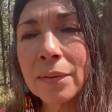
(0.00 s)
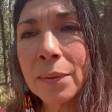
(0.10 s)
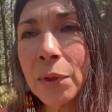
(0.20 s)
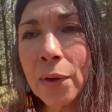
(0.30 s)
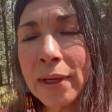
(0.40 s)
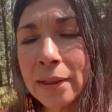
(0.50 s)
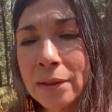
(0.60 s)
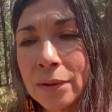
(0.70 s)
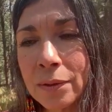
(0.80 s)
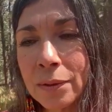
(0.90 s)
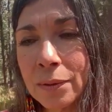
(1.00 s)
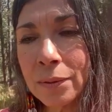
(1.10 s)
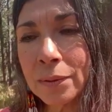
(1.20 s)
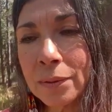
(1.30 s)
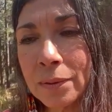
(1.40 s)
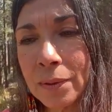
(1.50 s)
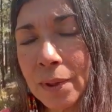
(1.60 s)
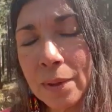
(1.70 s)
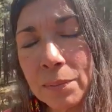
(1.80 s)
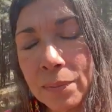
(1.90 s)
from going into
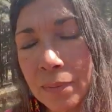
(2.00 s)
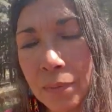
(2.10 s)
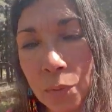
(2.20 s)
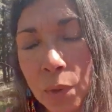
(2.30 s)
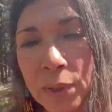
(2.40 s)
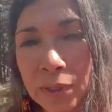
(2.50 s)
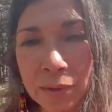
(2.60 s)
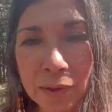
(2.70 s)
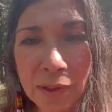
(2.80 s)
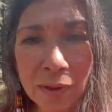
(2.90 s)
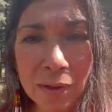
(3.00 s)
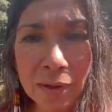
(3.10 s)
womanhood,